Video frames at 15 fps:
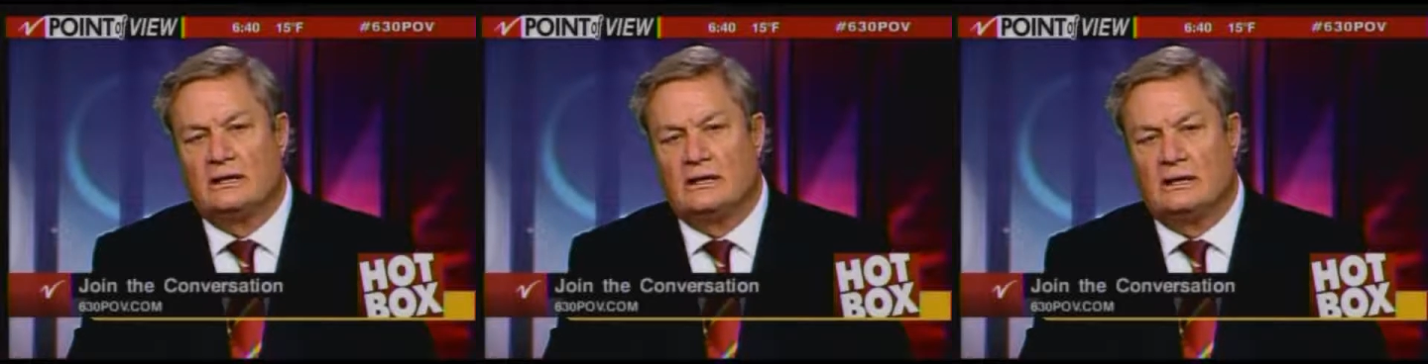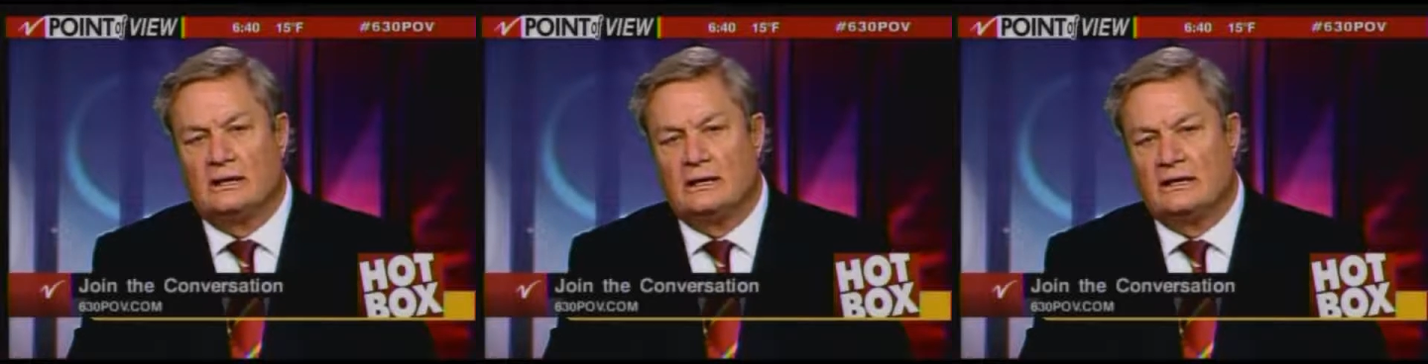
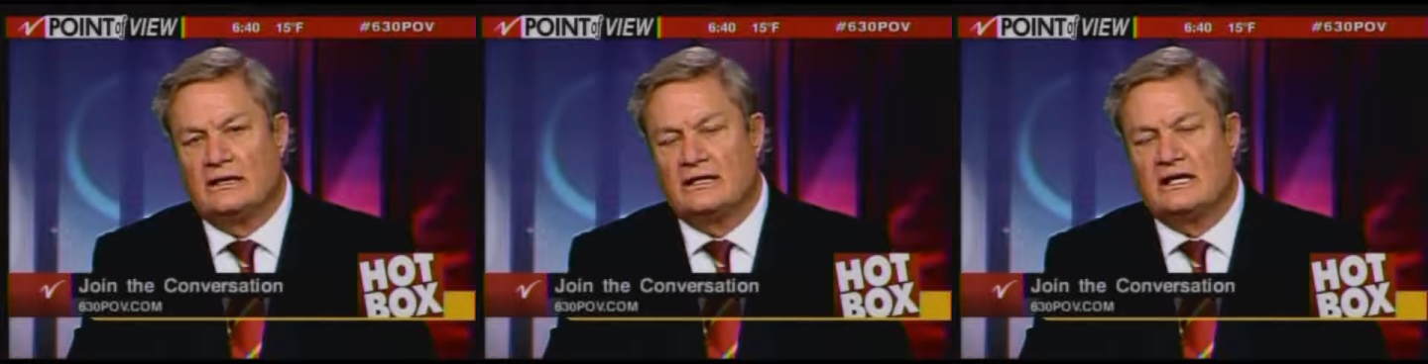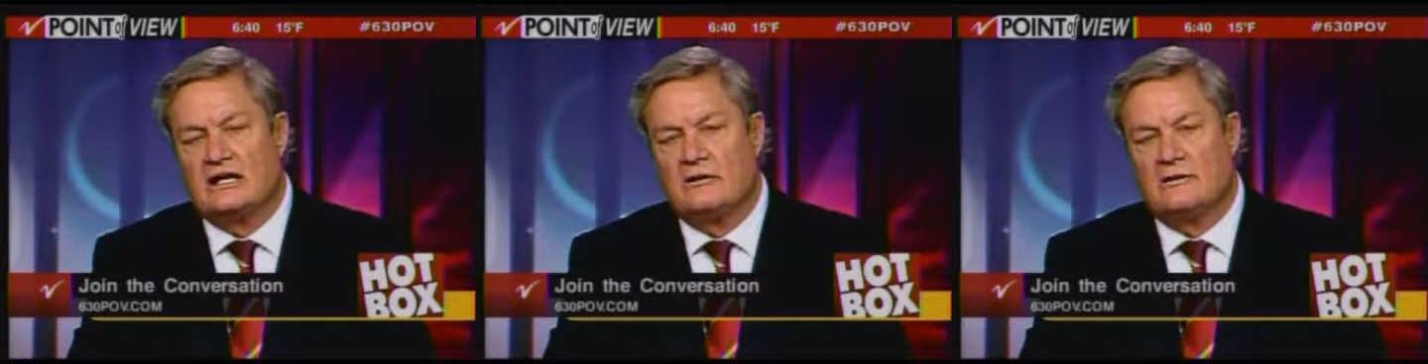
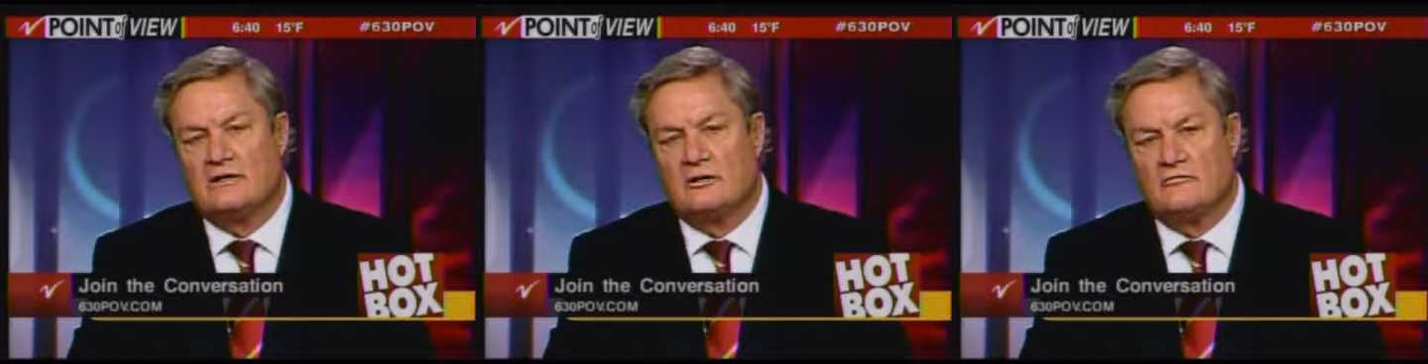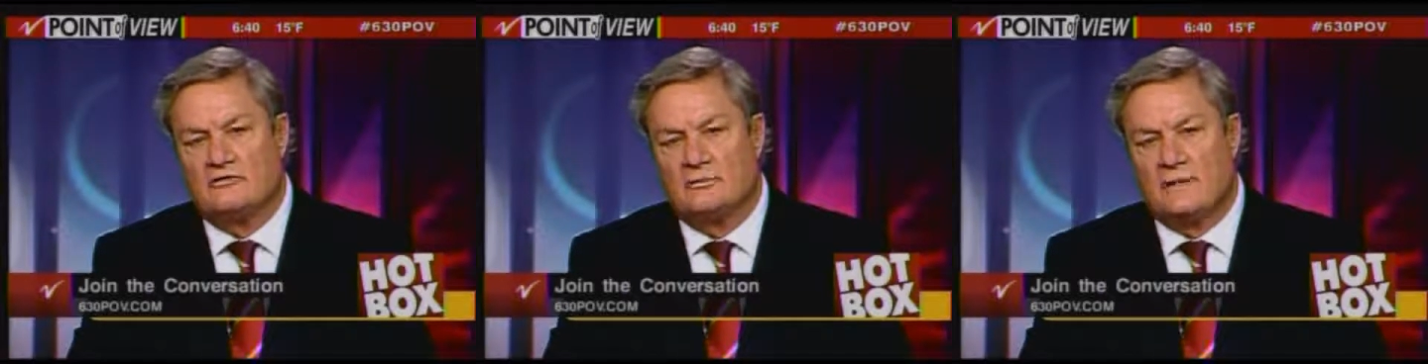on a
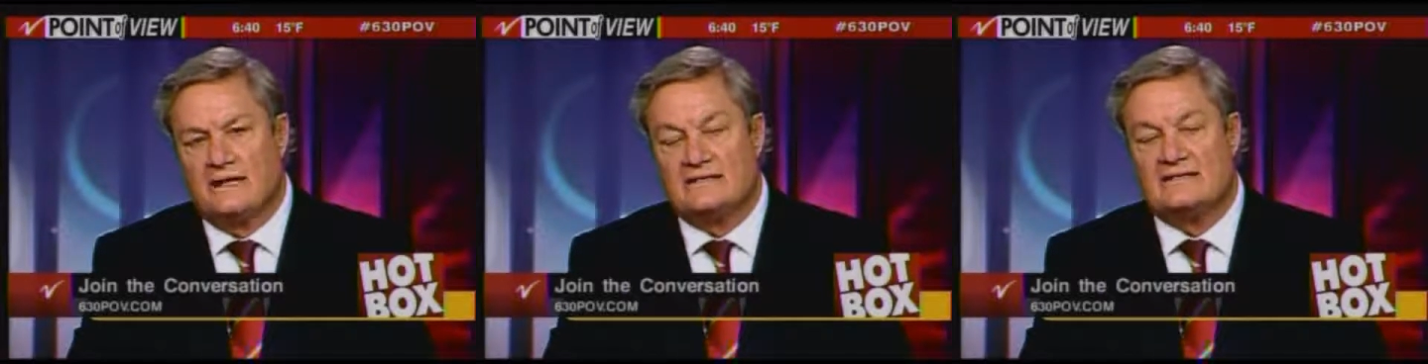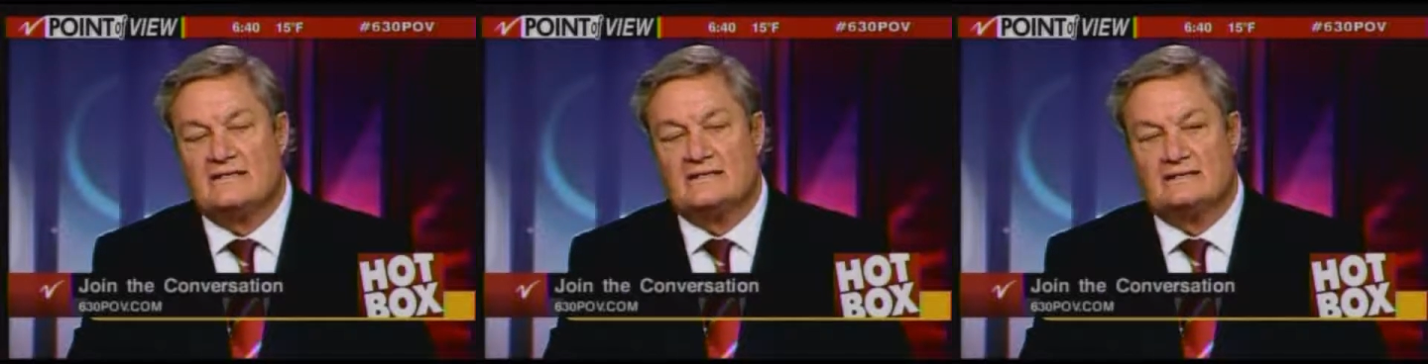carryover
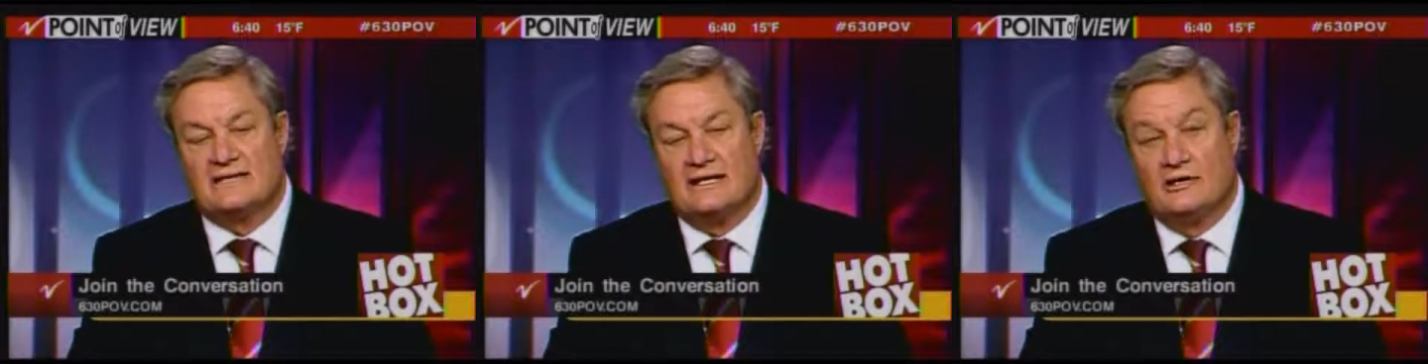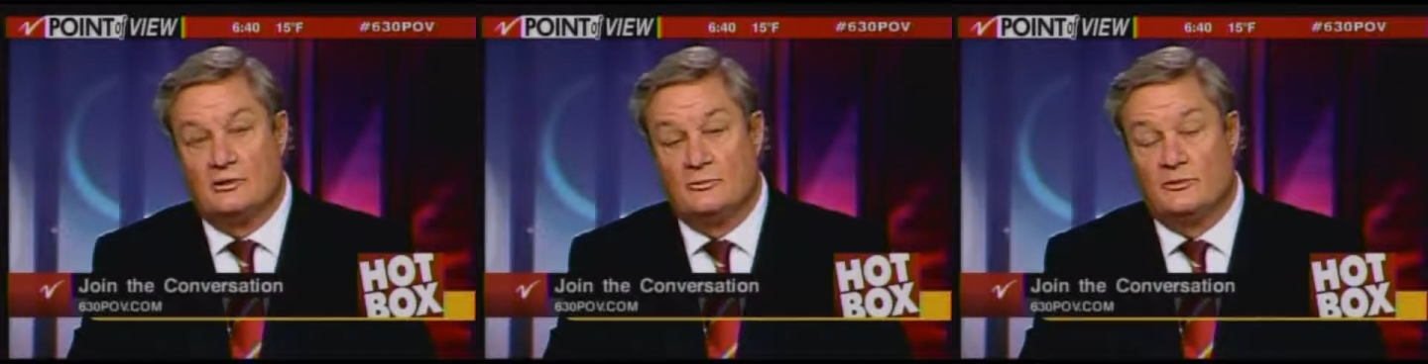basis
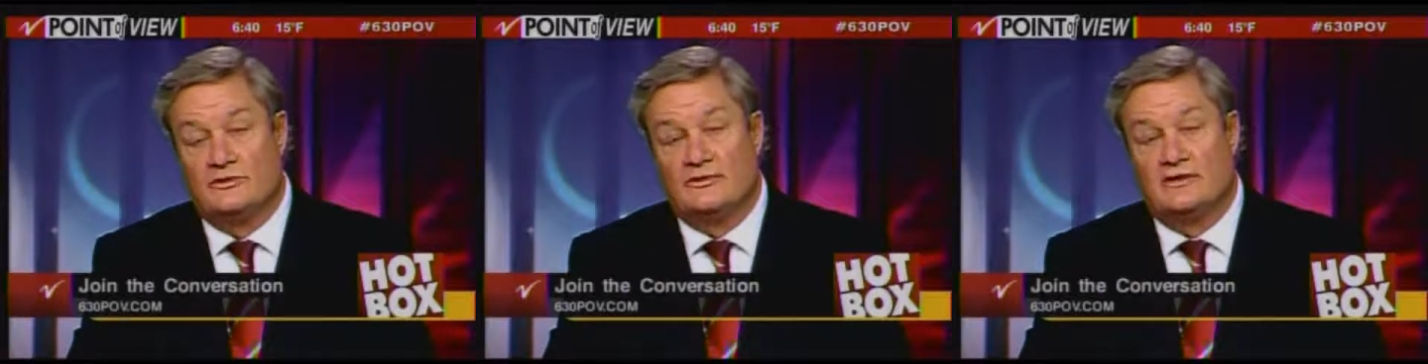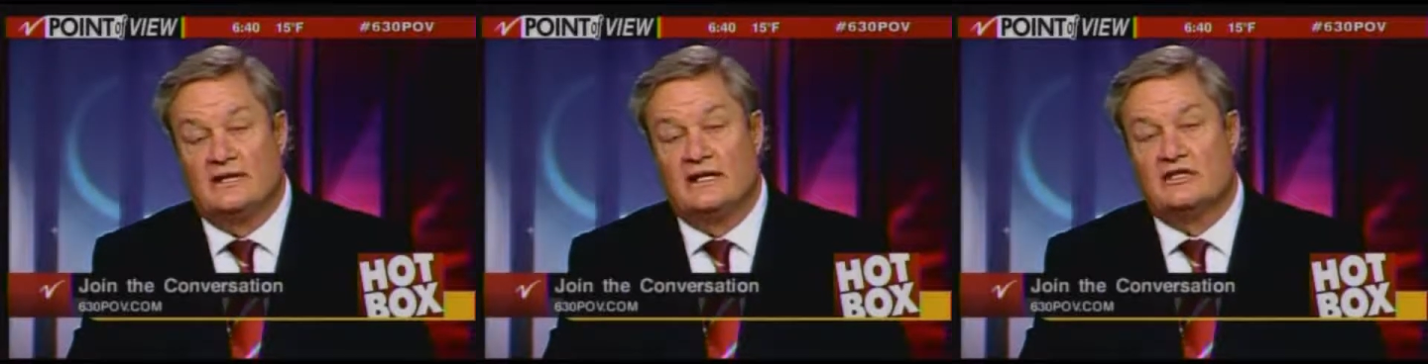to help
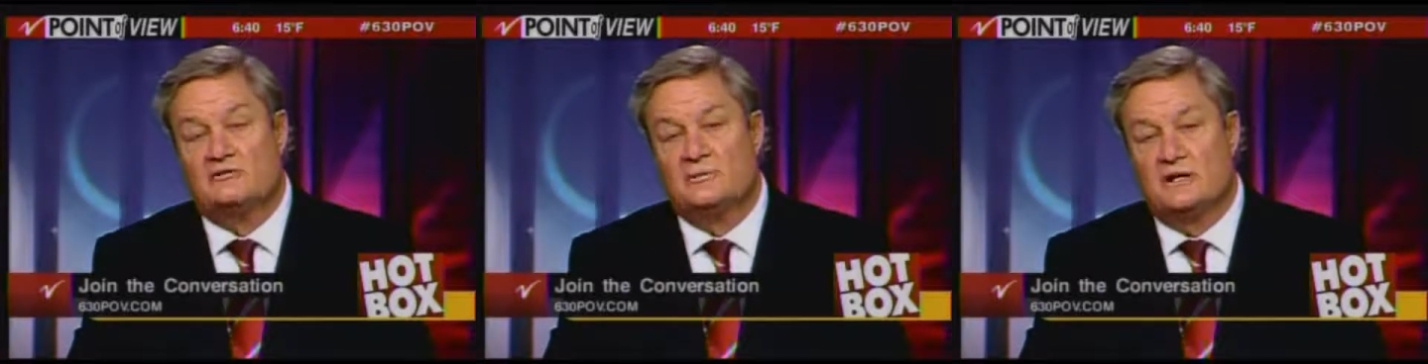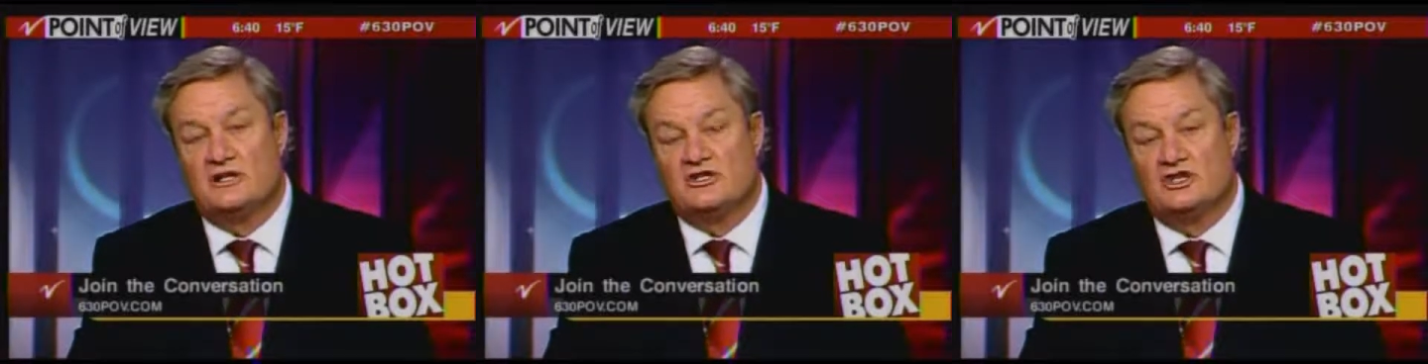with the
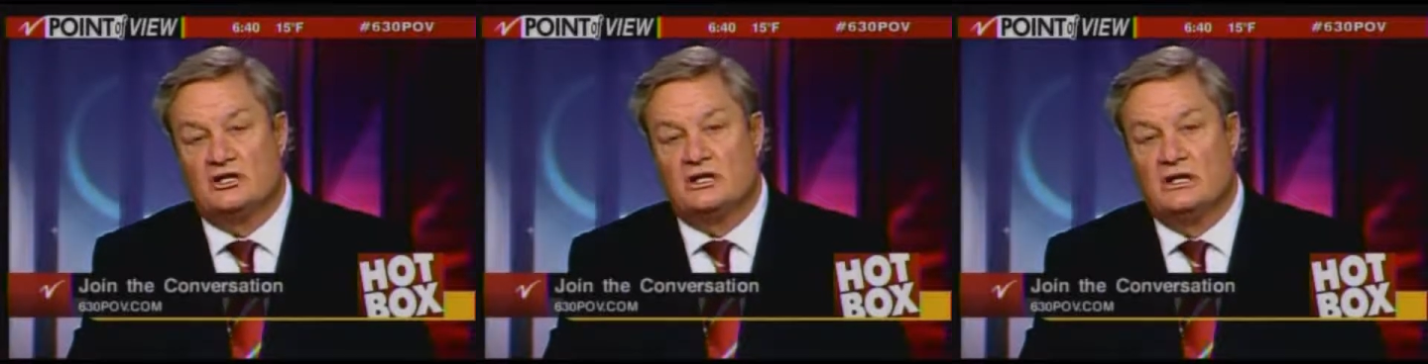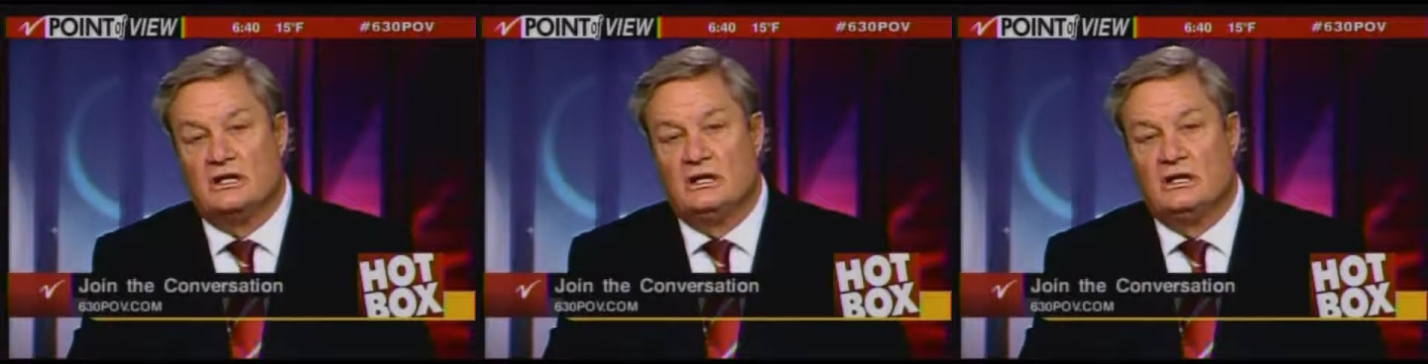next
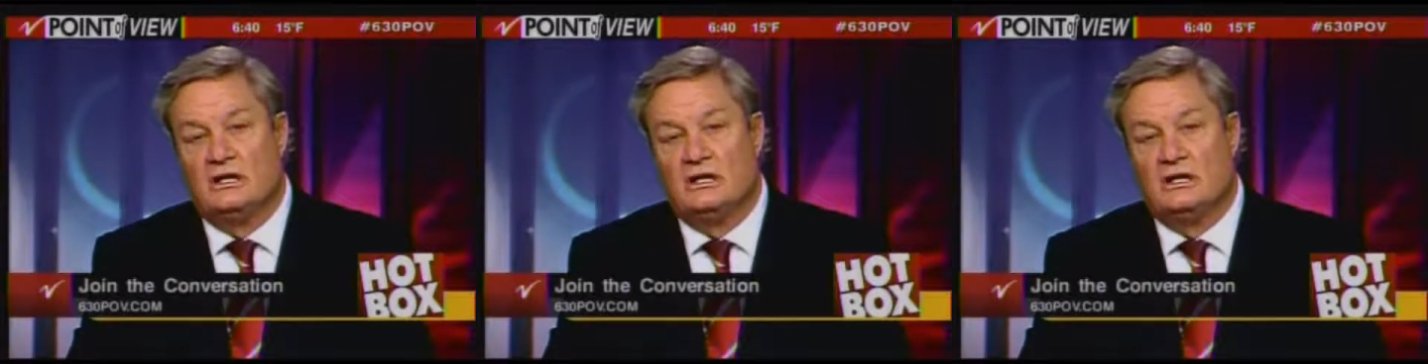budget